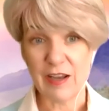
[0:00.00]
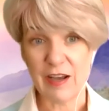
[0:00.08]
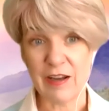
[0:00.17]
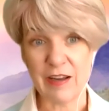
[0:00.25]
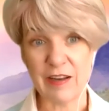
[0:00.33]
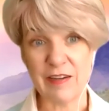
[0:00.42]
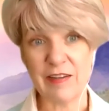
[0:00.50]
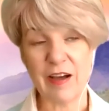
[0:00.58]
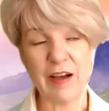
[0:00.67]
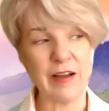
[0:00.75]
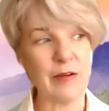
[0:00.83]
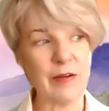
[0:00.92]
and
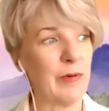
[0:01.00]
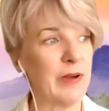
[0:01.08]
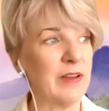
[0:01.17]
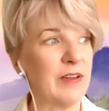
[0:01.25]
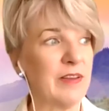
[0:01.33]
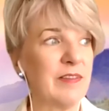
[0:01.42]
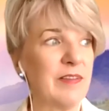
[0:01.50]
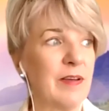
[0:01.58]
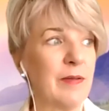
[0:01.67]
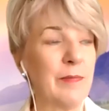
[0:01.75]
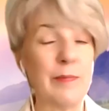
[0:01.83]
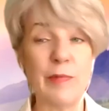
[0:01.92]
I was
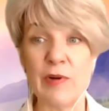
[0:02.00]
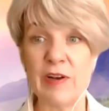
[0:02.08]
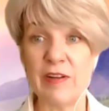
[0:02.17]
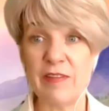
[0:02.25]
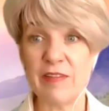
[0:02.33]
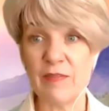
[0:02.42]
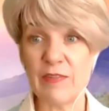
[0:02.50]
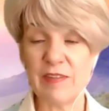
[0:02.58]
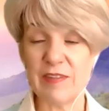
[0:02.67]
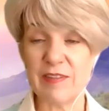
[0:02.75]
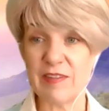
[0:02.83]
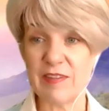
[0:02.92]
um, born in San
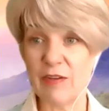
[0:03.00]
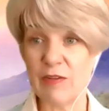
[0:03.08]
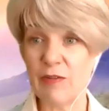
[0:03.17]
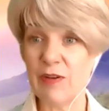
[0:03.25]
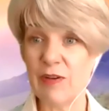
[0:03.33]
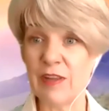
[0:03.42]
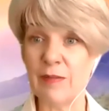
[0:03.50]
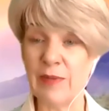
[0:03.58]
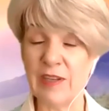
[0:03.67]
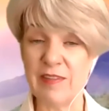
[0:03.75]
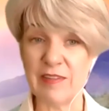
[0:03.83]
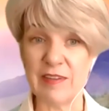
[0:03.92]
Francisco in the
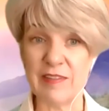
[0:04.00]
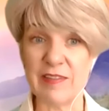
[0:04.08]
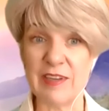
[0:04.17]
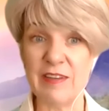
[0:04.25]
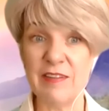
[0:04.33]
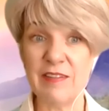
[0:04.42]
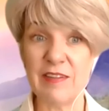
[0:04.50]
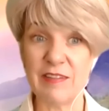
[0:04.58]
mid sixties.